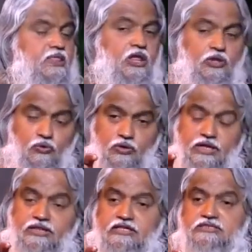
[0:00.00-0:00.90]
You
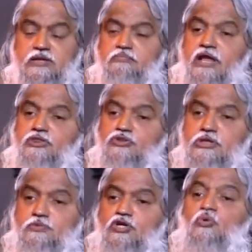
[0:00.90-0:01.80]
read this in Matthew
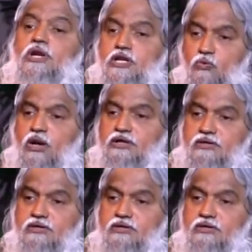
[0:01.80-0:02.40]
chapter 21.